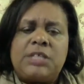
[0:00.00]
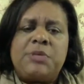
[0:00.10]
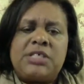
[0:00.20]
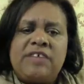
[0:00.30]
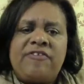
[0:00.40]

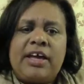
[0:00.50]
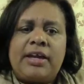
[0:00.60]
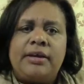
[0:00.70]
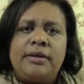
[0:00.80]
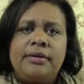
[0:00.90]
Get
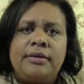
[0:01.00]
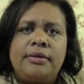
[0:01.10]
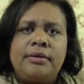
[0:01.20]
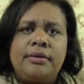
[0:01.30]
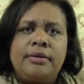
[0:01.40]
specific.
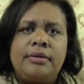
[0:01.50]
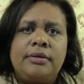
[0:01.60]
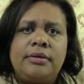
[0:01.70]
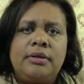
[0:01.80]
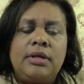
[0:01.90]

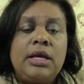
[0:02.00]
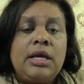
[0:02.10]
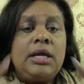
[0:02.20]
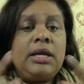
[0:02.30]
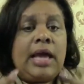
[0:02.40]

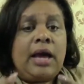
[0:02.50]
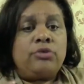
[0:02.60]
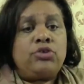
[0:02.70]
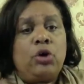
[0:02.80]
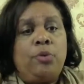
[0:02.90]

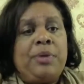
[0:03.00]
Now,